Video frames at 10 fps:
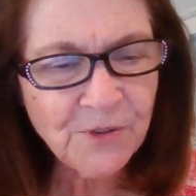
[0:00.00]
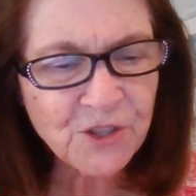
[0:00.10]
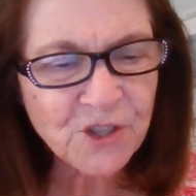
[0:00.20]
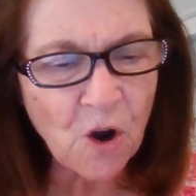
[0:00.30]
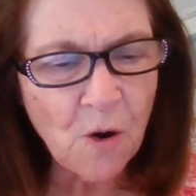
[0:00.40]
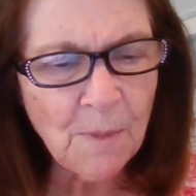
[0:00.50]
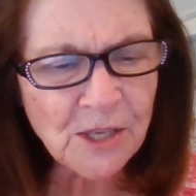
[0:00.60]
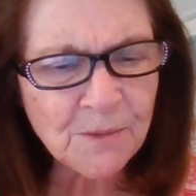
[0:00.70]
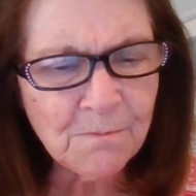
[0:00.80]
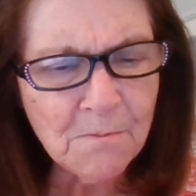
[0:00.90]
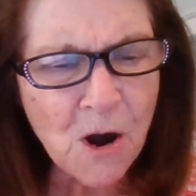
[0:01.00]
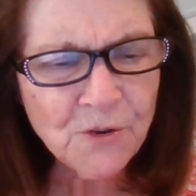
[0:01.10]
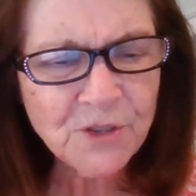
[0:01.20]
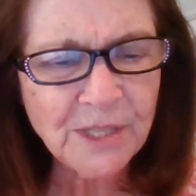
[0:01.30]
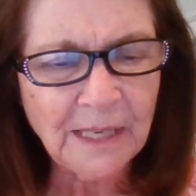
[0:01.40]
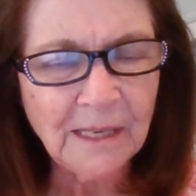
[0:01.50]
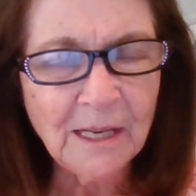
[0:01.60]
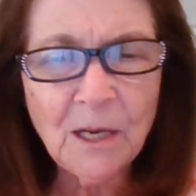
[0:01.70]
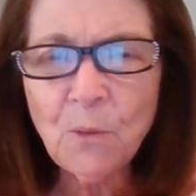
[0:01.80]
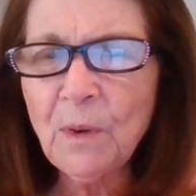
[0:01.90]
so much mercy
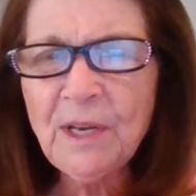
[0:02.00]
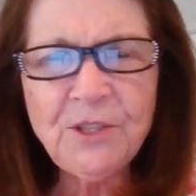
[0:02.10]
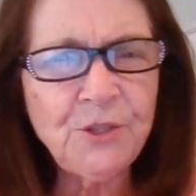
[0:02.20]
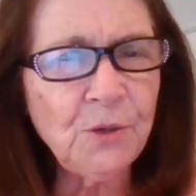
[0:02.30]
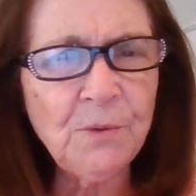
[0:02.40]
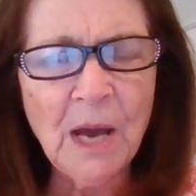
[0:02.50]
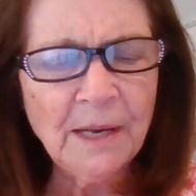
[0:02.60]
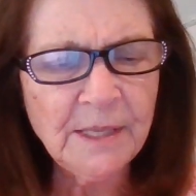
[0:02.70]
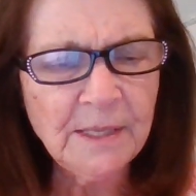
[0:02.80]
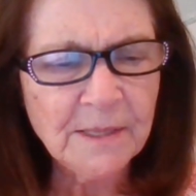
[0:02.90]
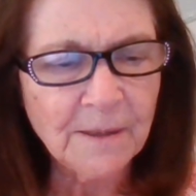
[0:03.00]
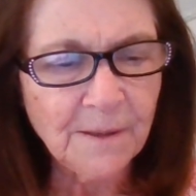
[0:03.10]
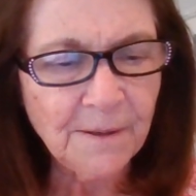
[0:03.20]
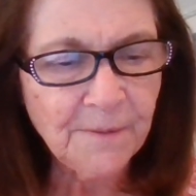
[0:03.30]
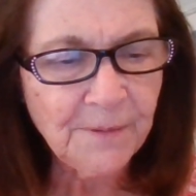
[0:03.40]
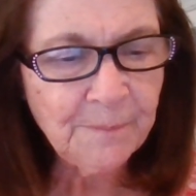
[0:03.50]
we do not deserve.